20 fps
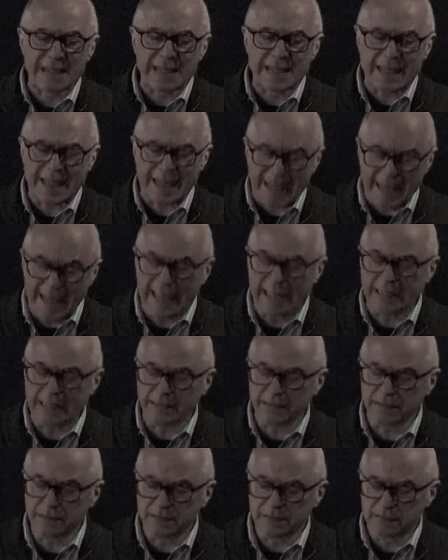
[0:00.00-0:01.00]

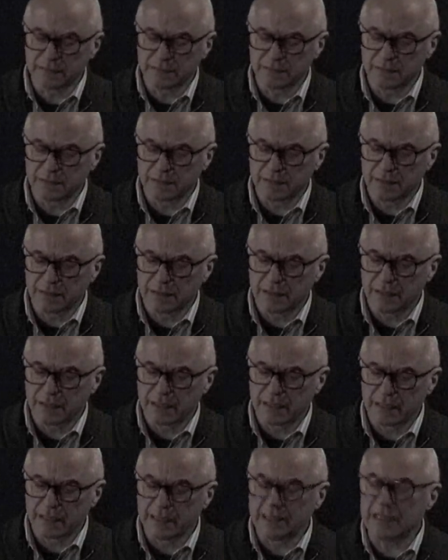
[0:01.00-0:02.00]
and
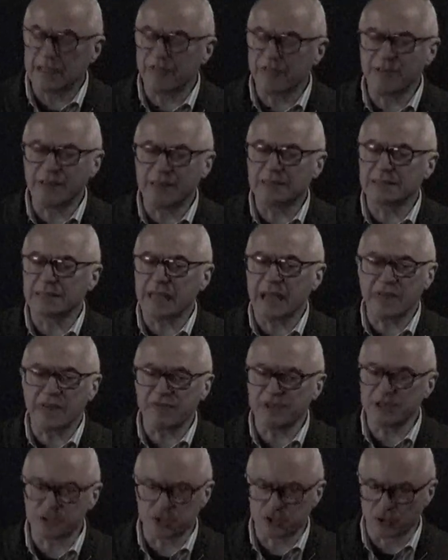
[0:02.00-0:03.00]
it affects every
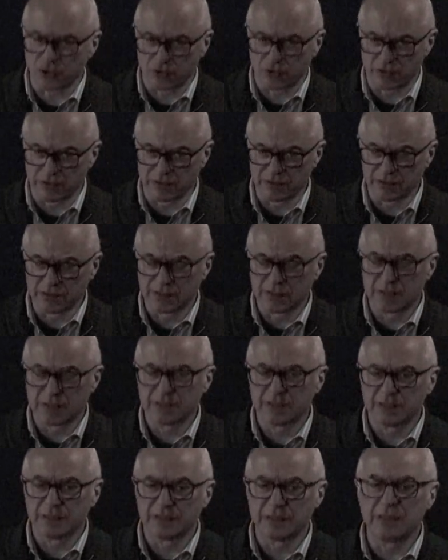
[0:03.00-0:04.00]
soil
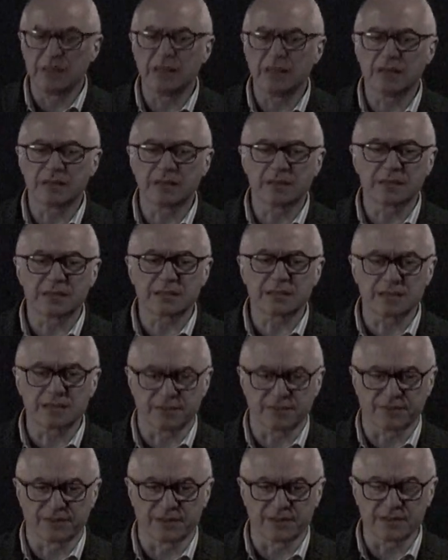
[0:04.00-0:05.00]
near the
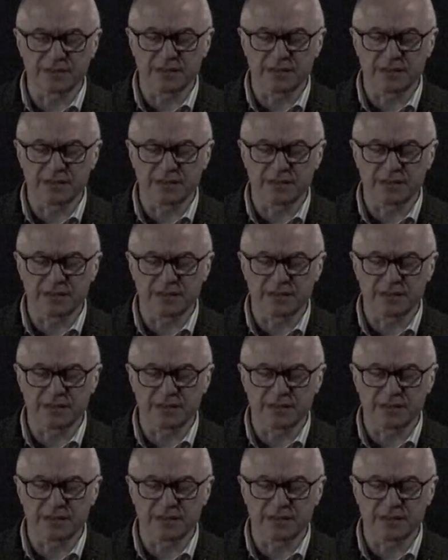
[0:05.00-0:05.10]
surface